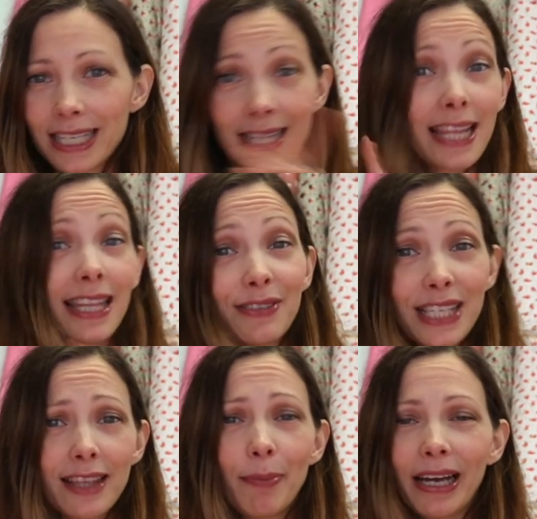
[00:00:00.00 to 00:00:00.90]
and then they've
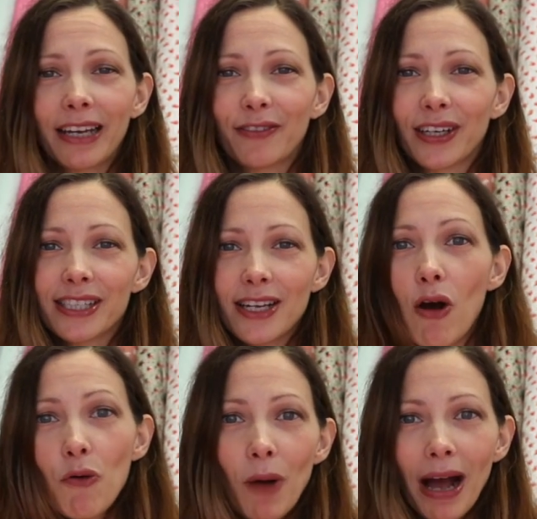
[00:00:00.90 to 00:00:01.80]
seen the back of it and said,
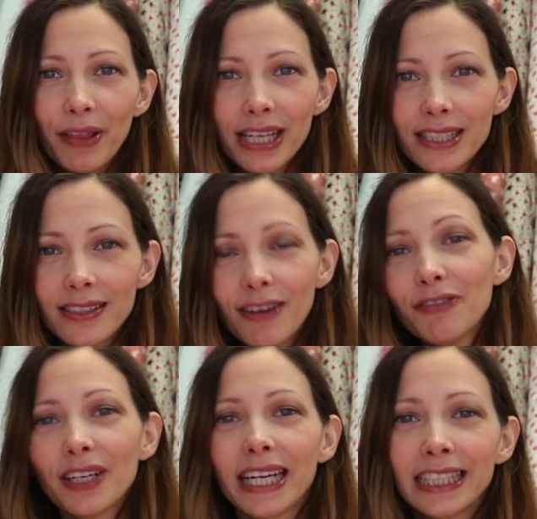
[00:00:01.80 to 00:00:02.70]
oh wow, that's
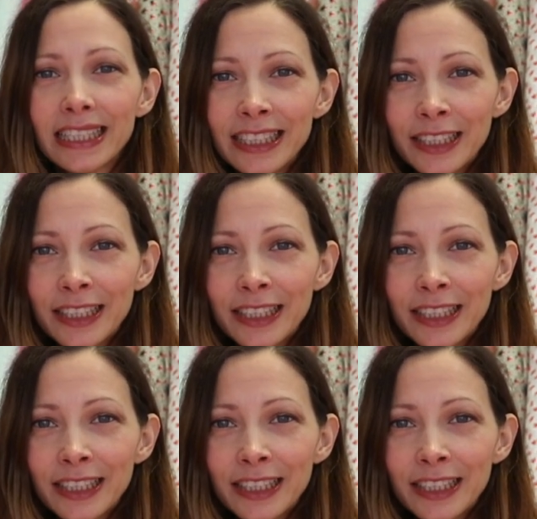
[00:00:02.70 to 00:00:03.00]
lovely.